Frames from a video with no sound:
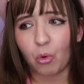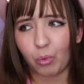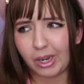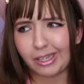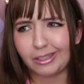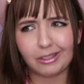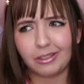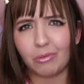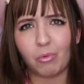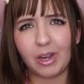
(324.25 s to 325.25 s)

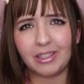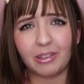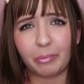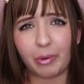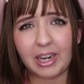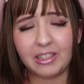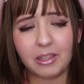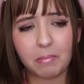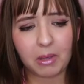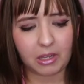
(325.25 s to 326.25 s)
which was
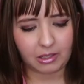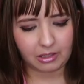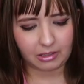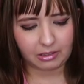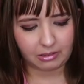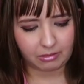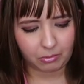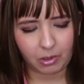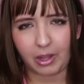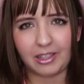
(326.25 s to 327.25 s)
surprising because,
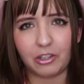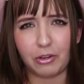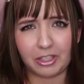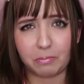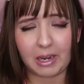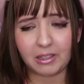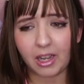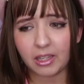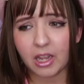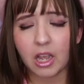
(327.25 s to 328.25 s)
well, I didn't expect
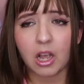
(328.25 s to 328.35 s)
that.